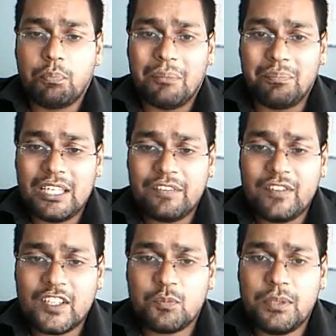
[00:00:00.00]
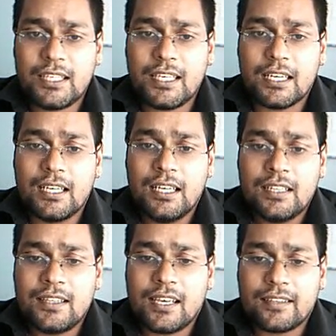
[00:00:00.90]
But briefly speaking,
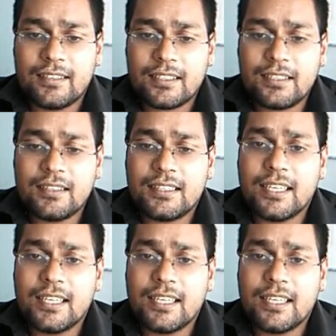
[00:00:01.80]
there are certain